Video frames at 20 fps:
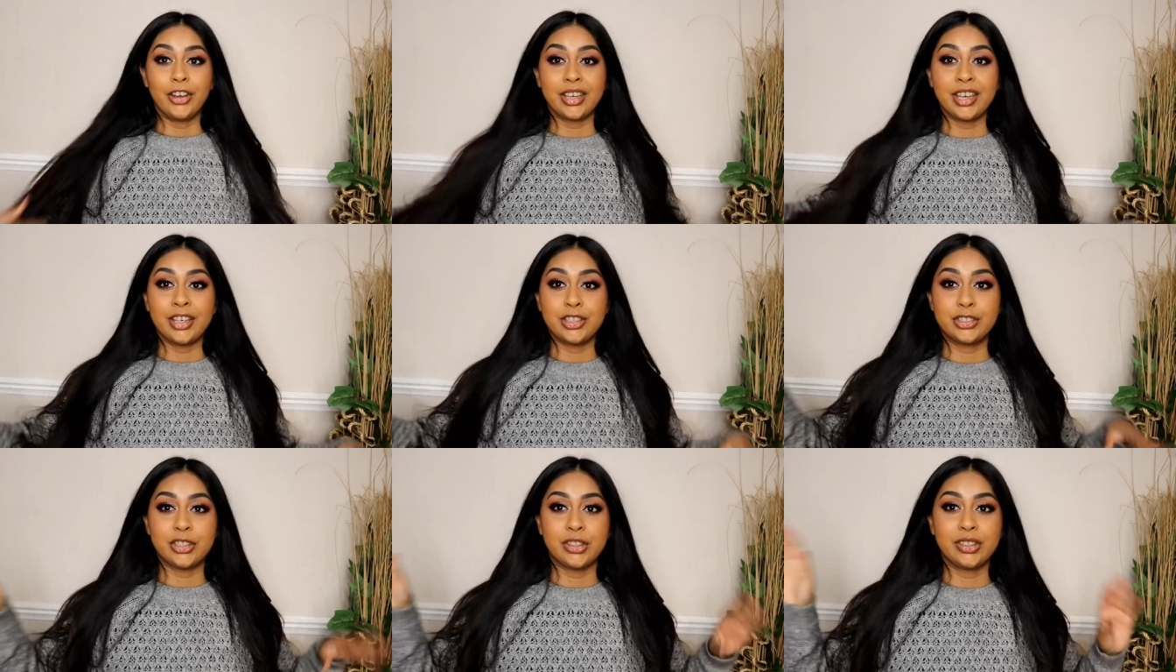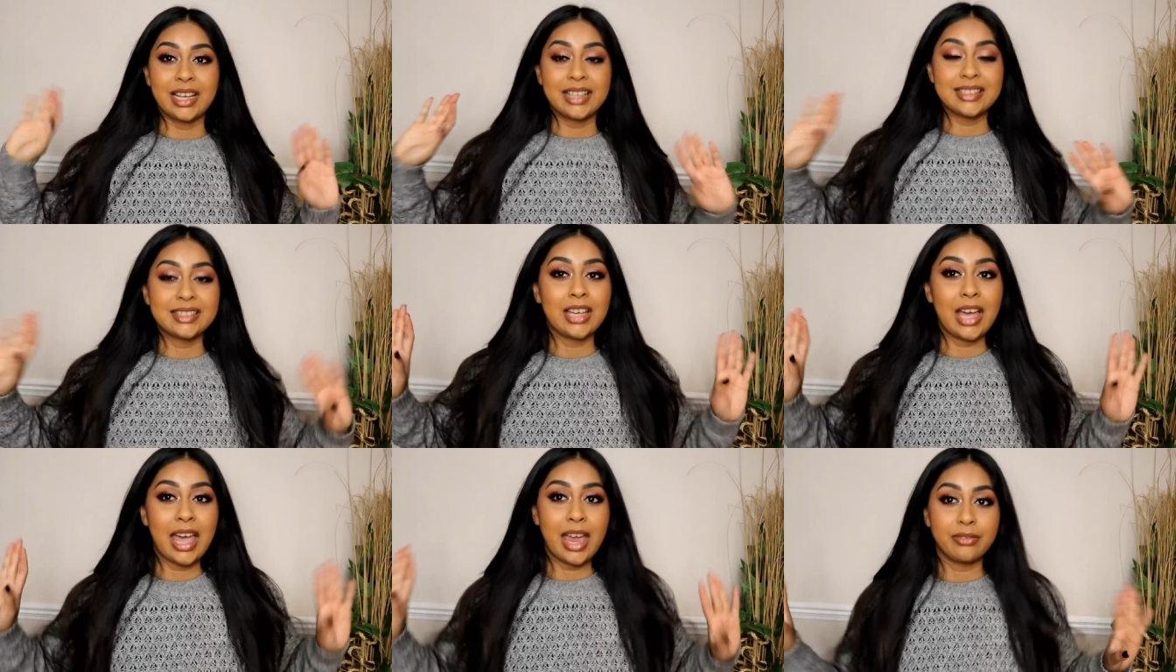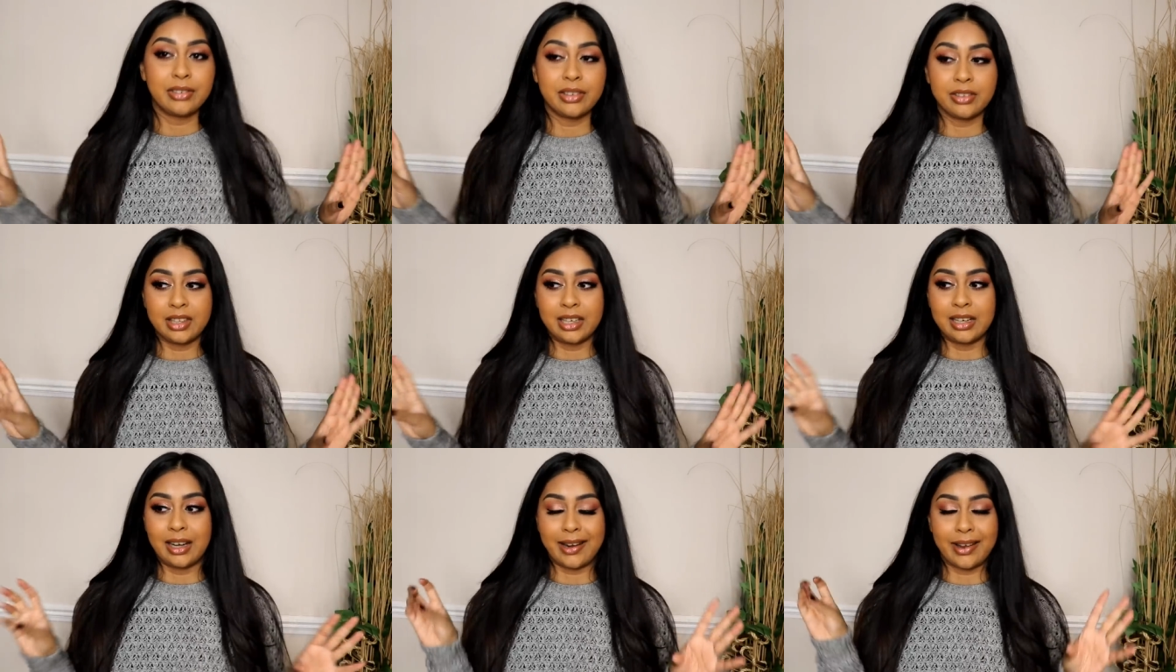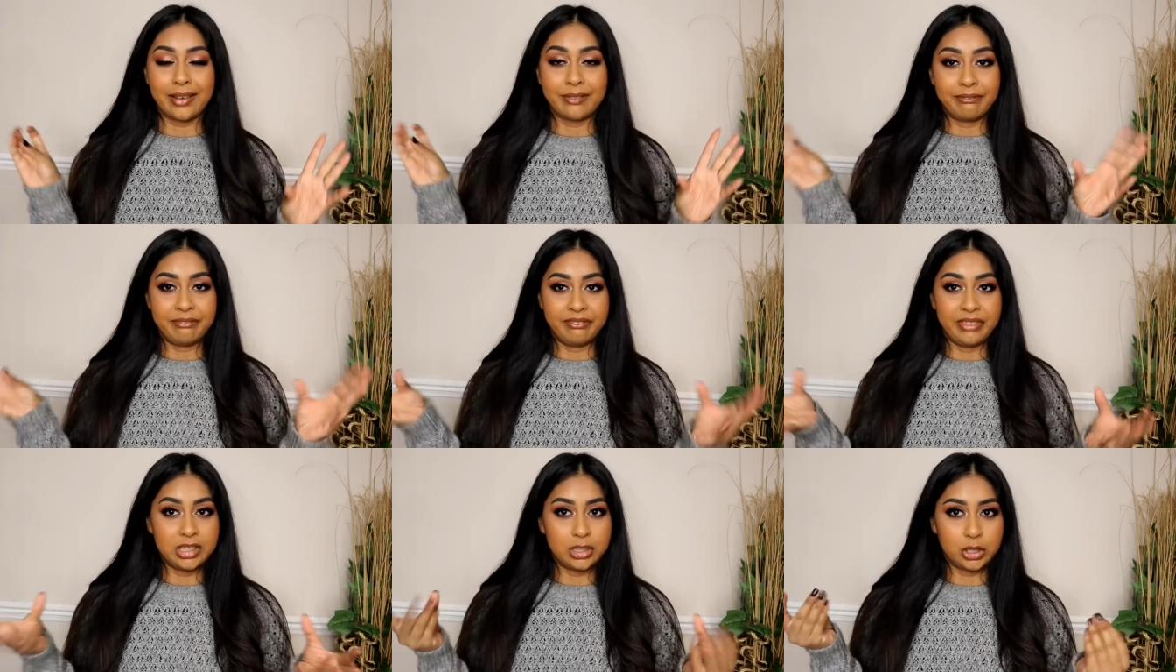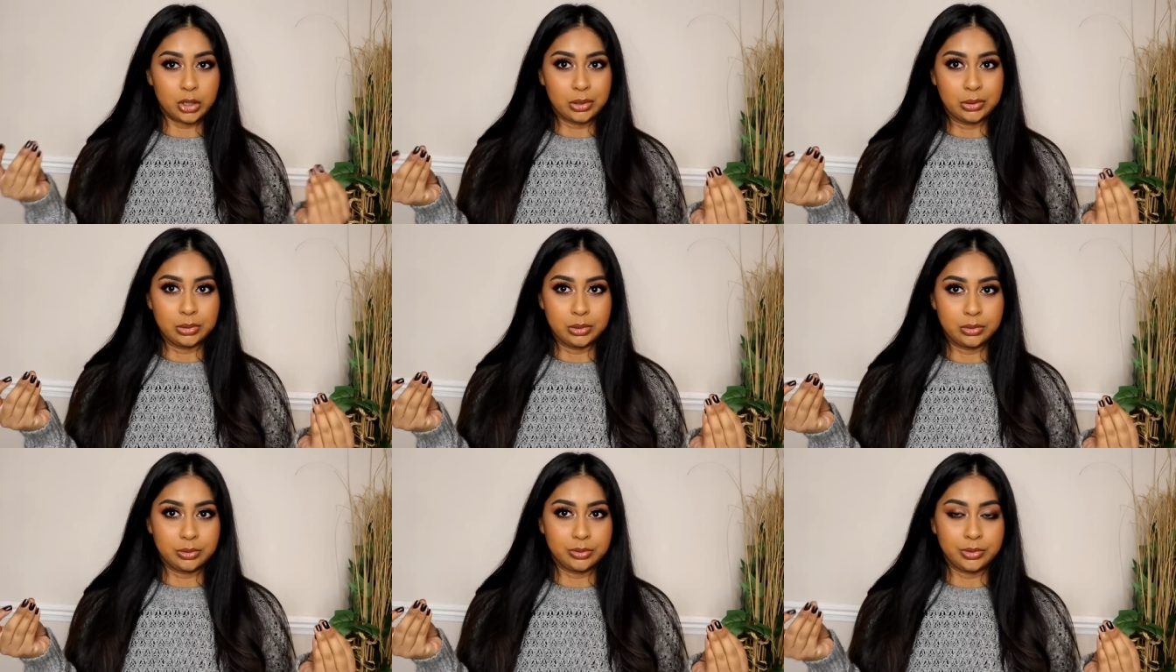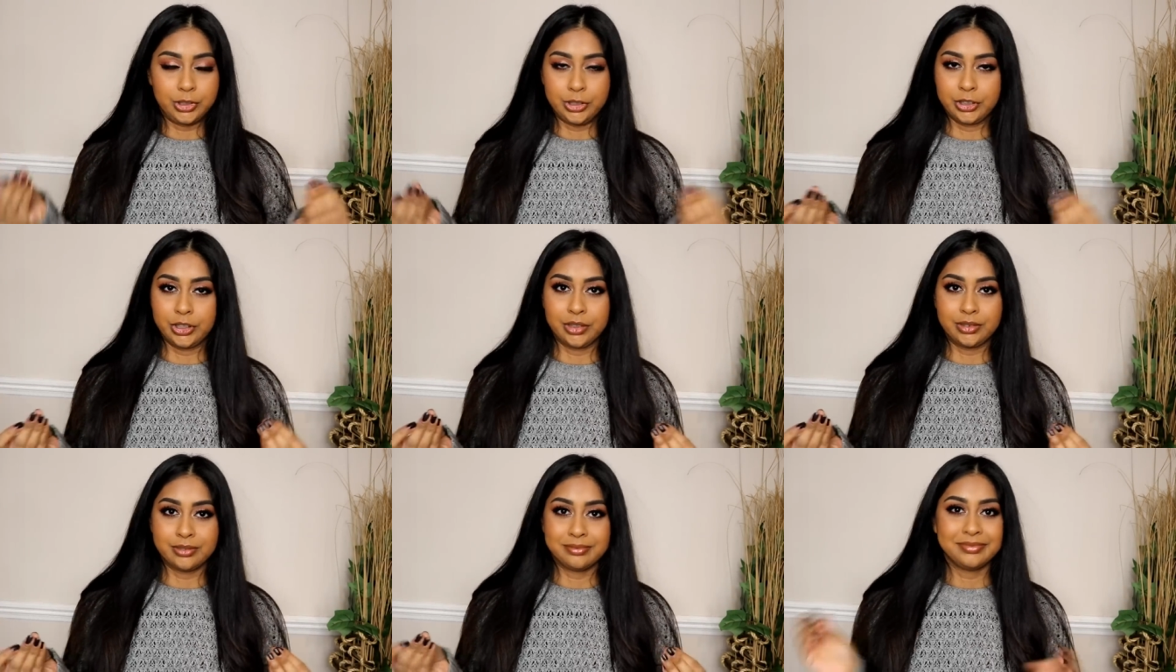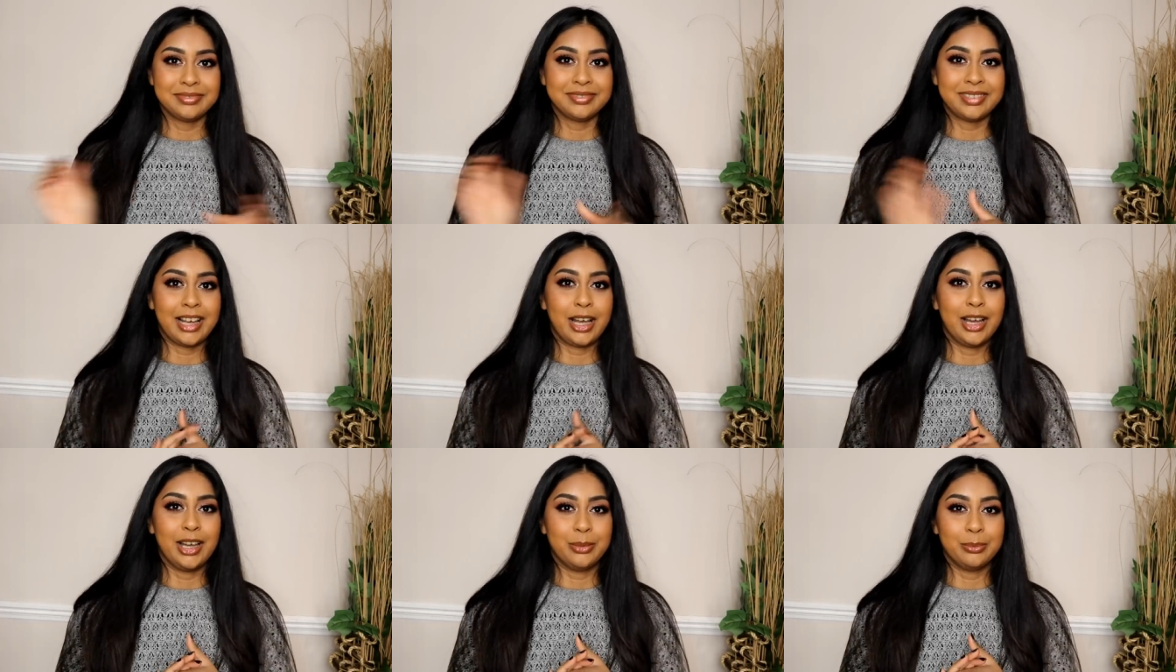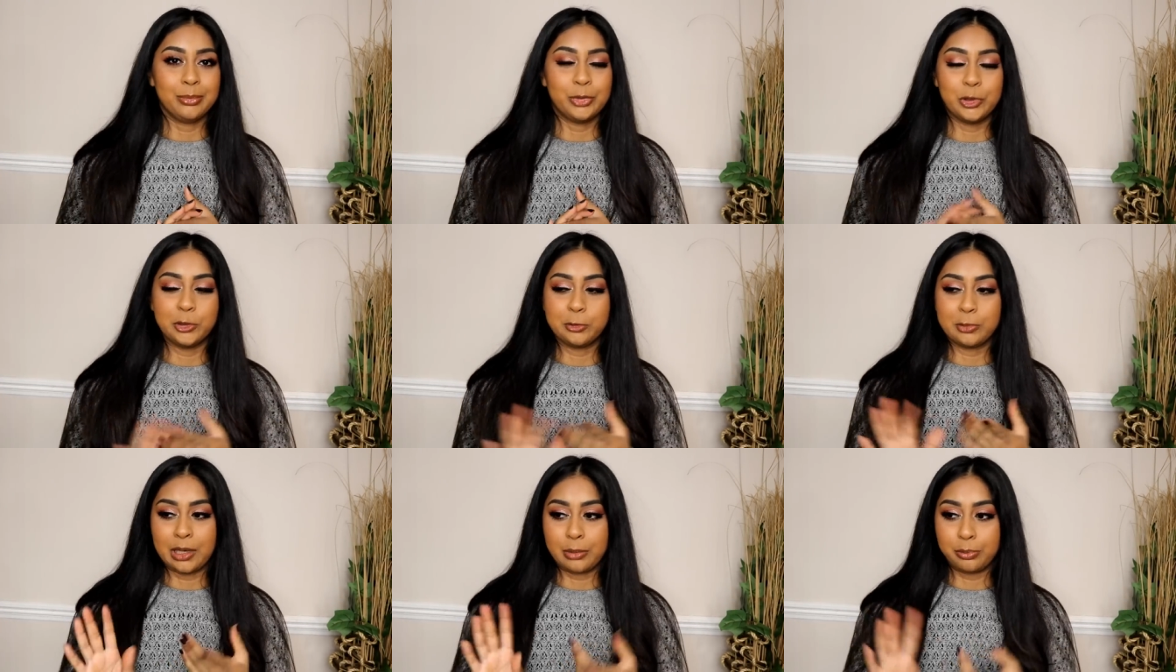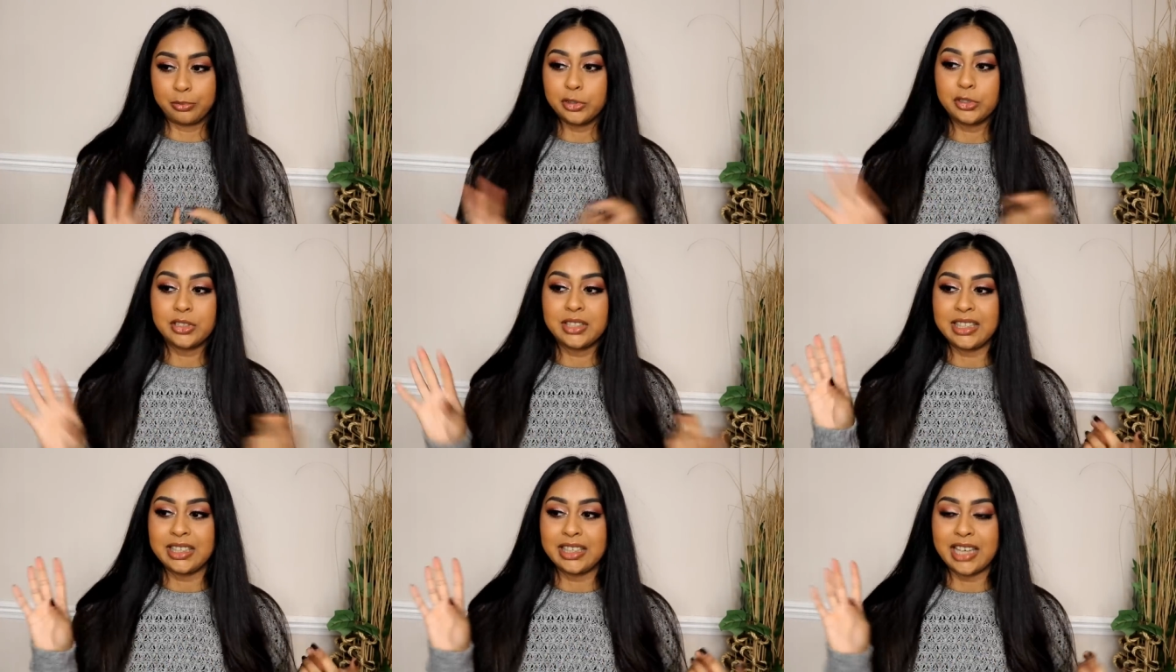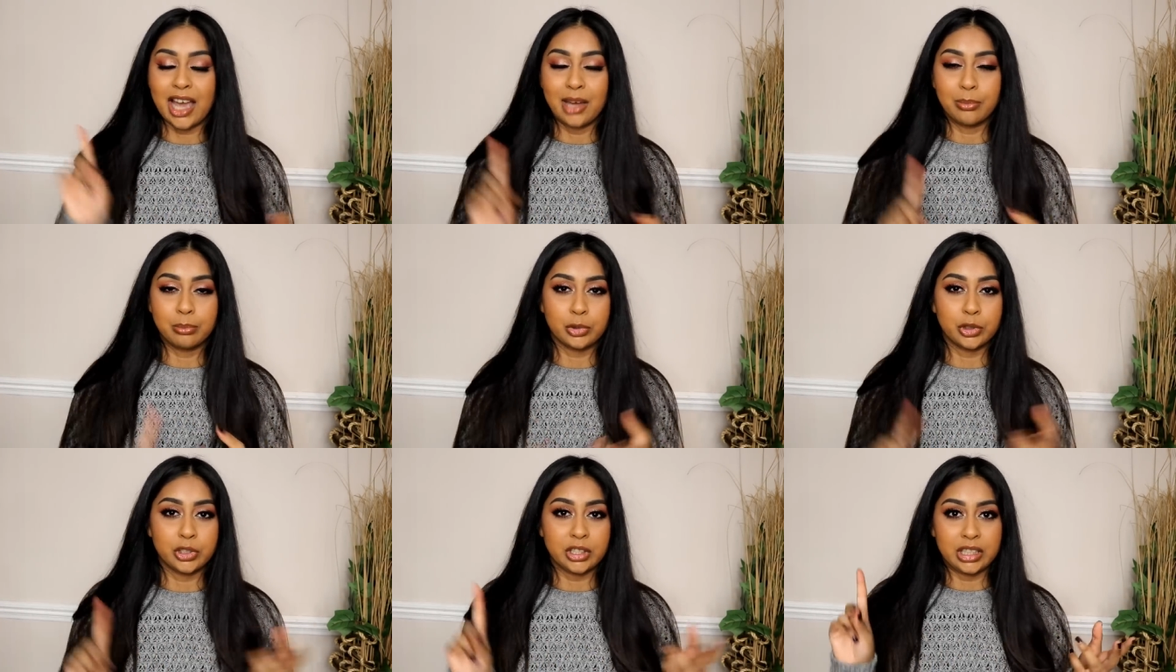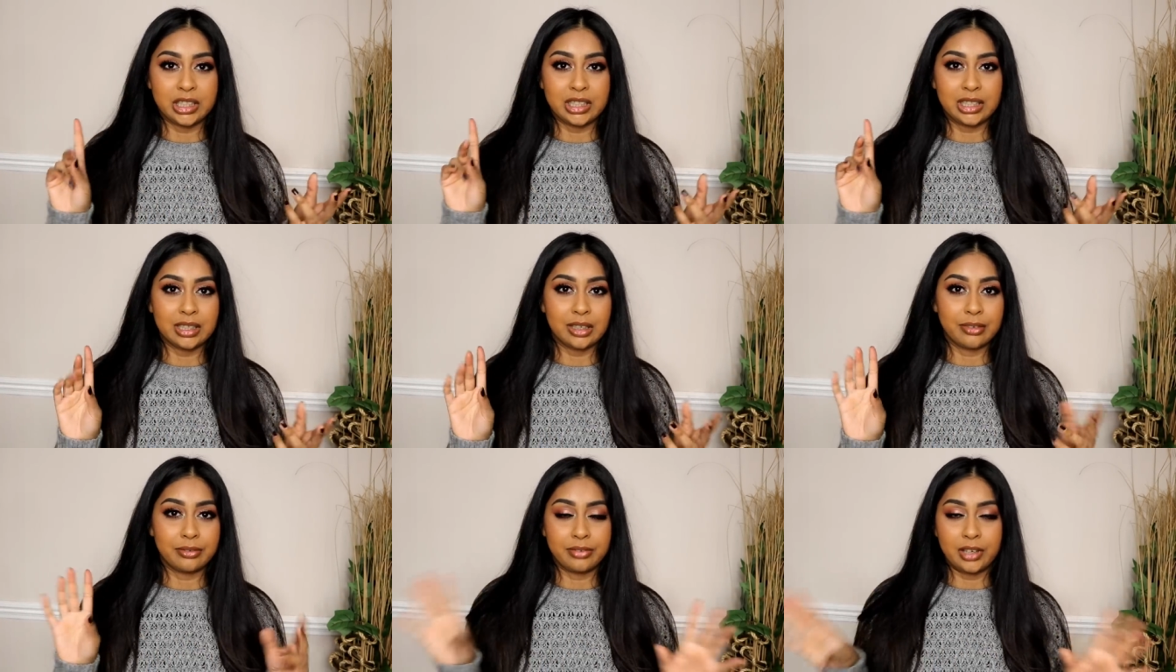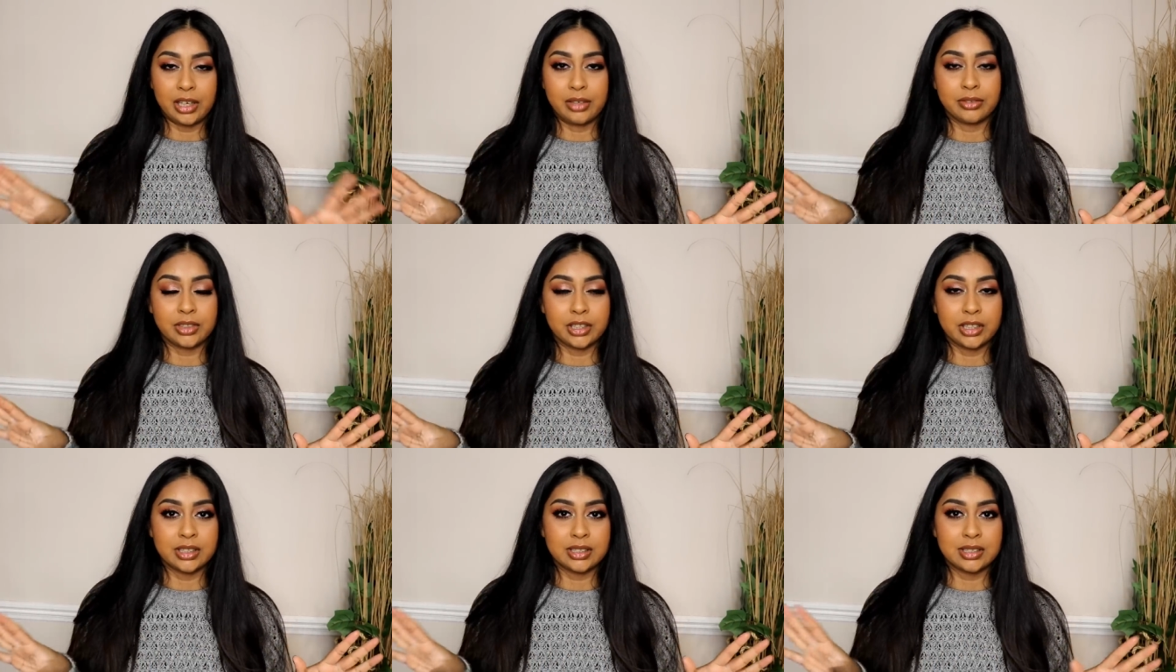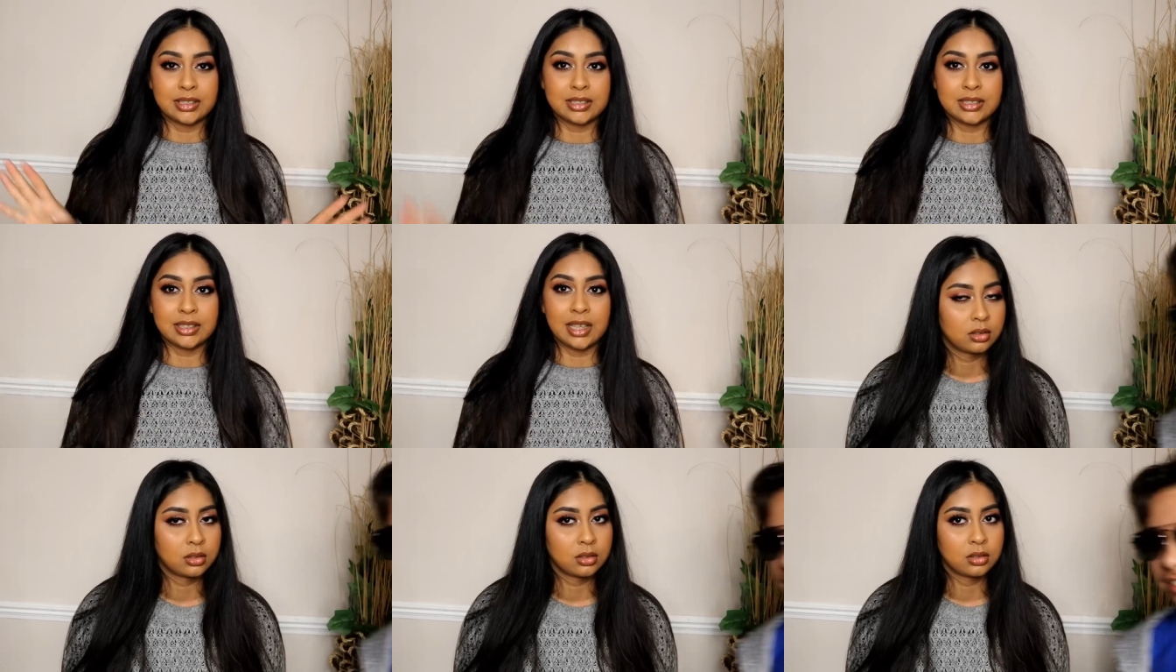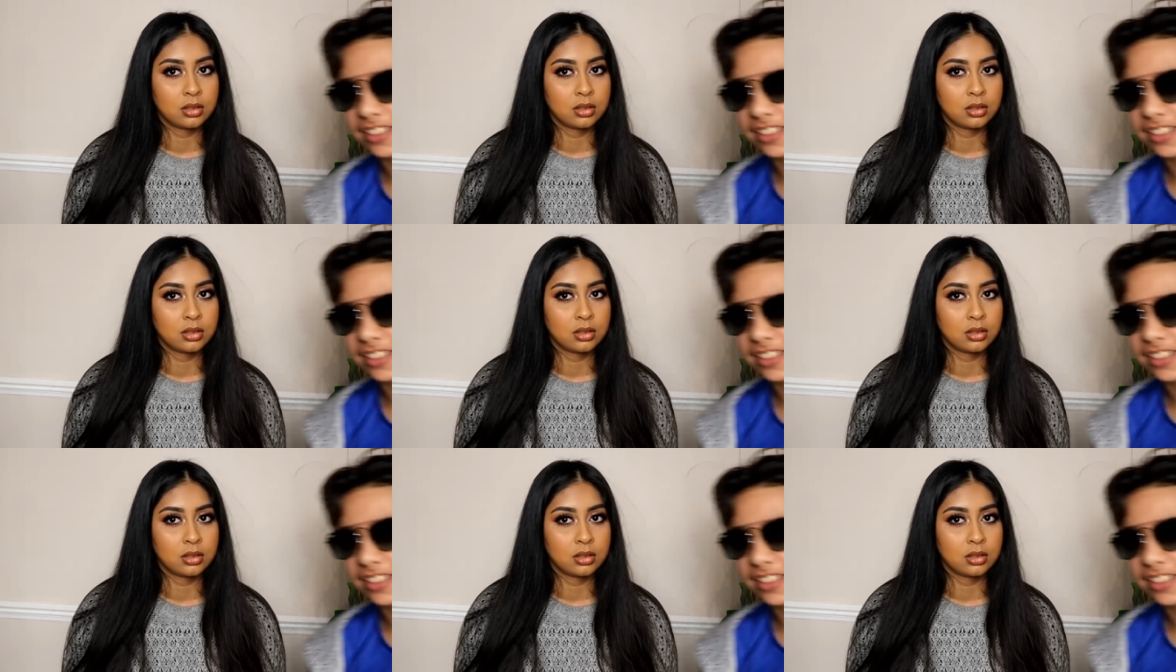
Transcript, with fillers: Okay, so that's everything like physical, you know, um, all my beauty and body favorites.